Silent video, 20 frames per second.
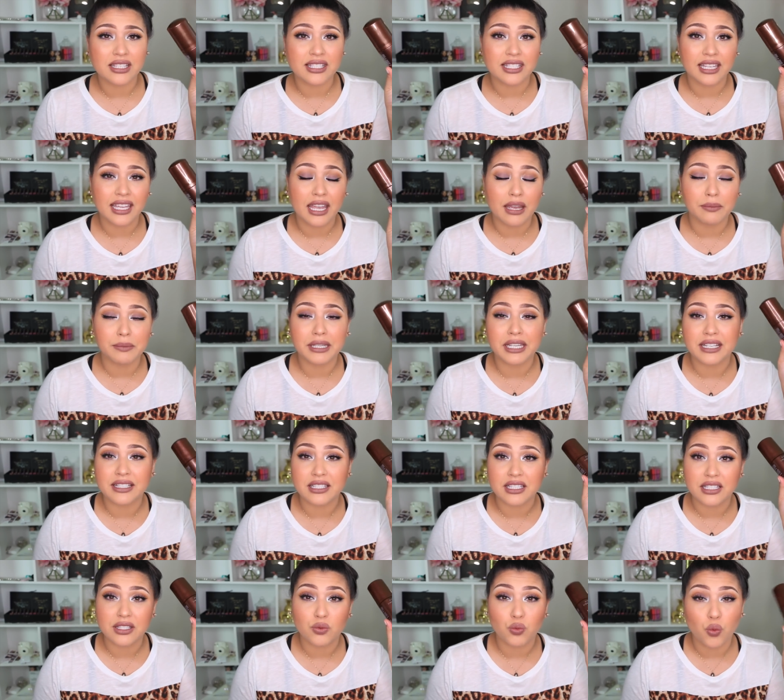this again
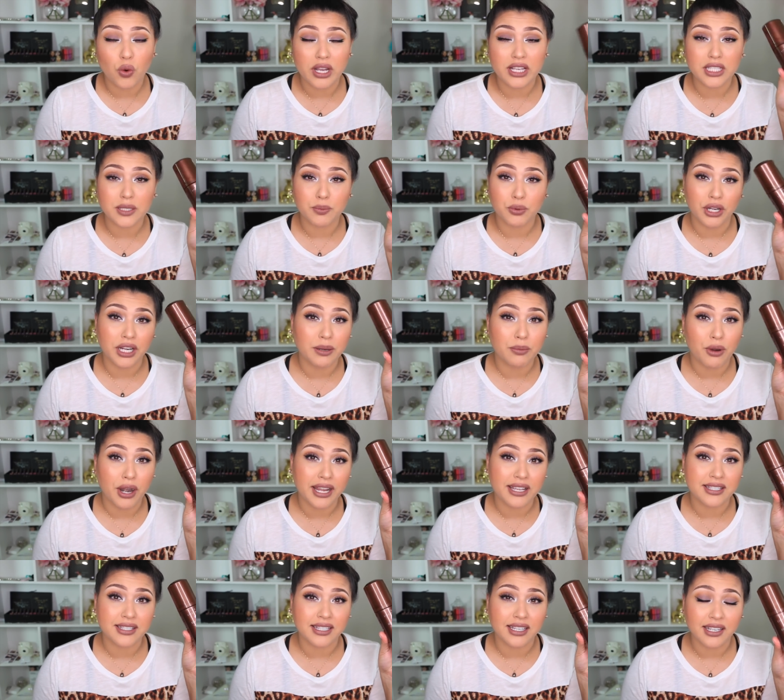because this was pretty
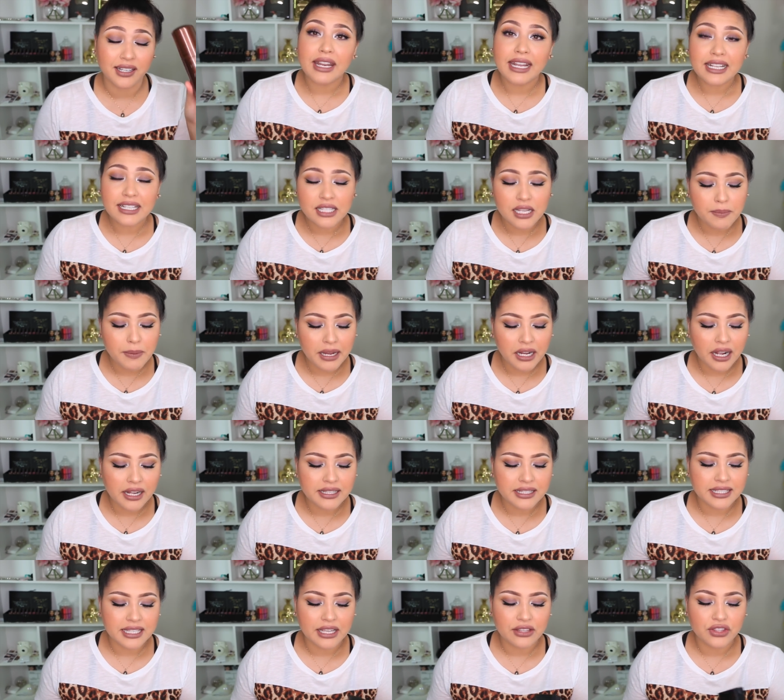pricey. Next up I
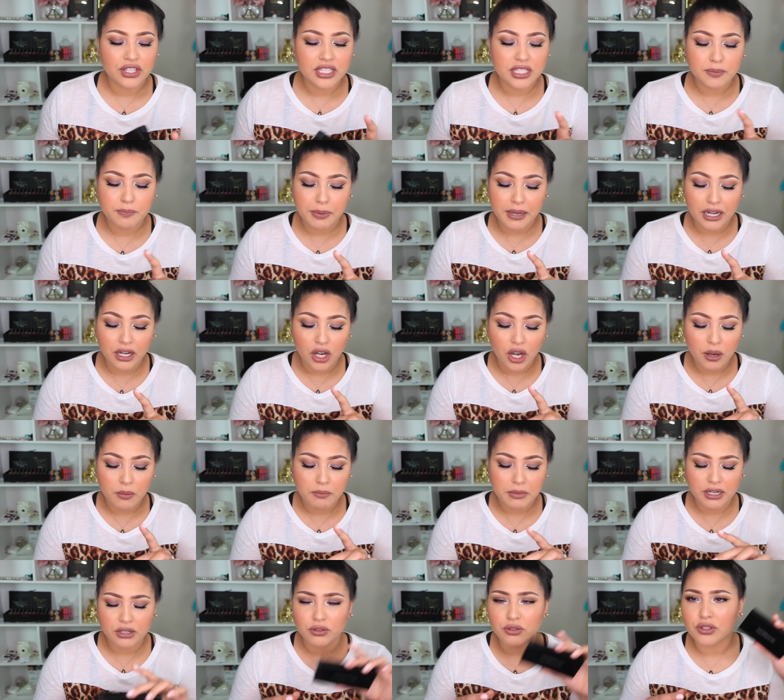got sent this Bare
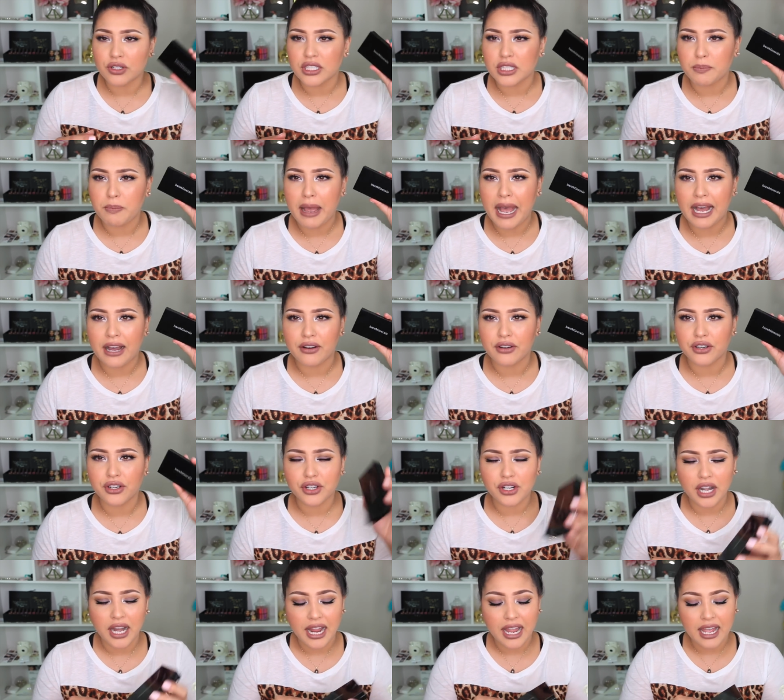Minerals
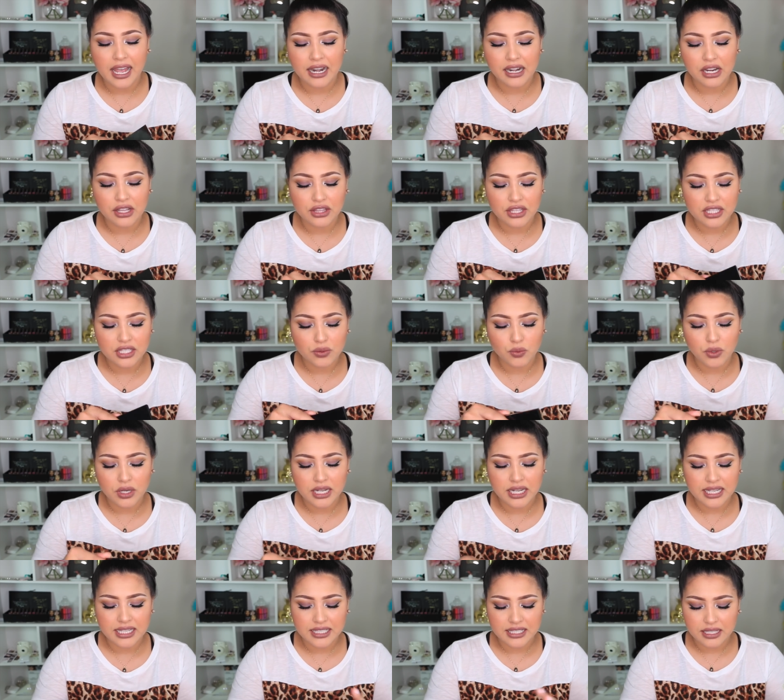powder and this
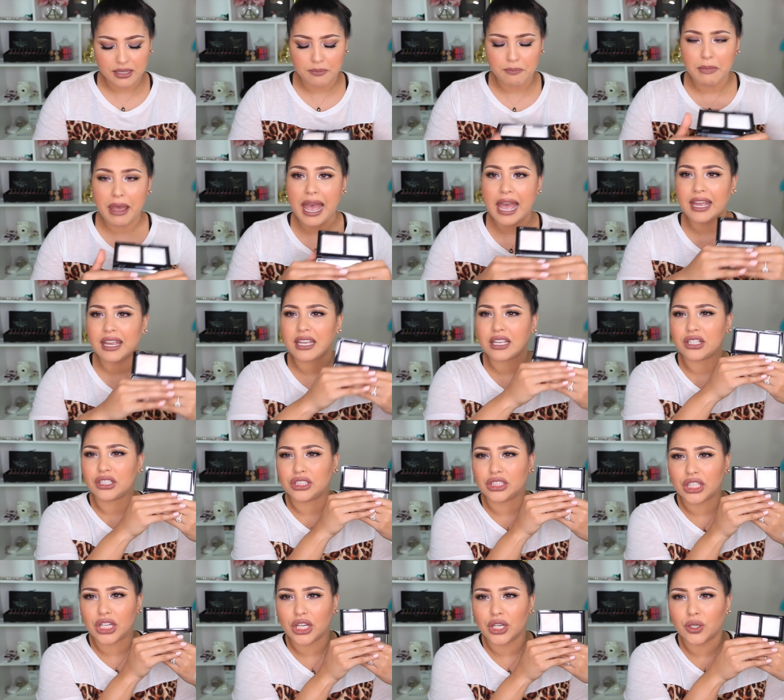one is the Matte and
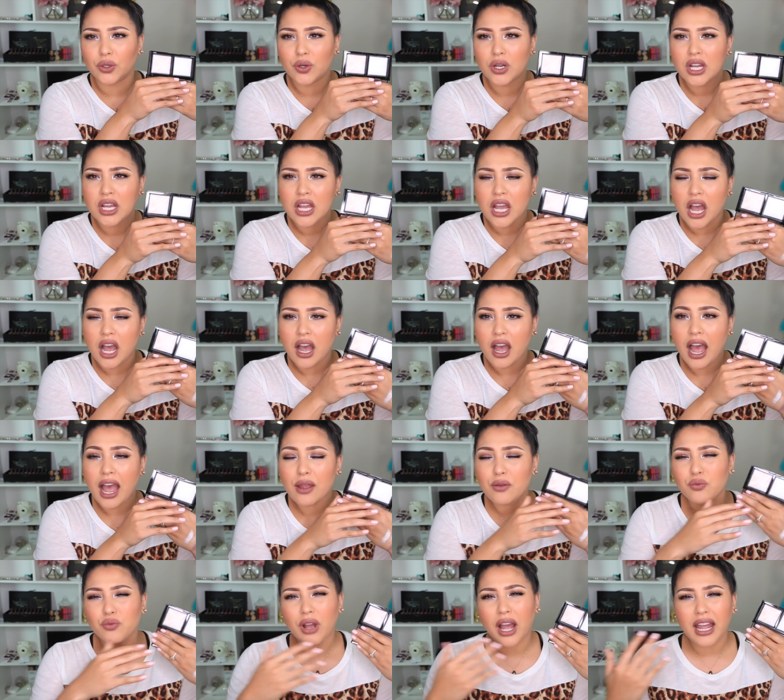Glow. Uh,
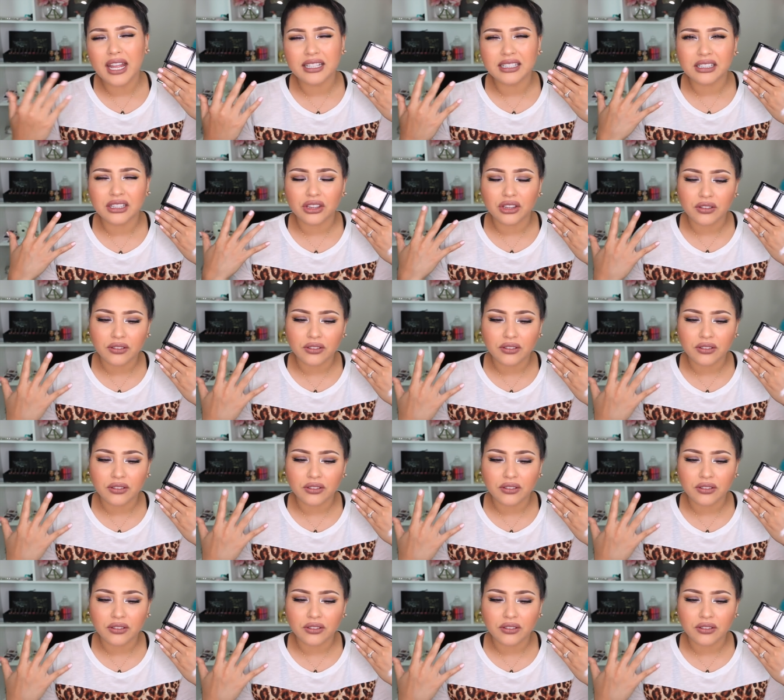I've, I've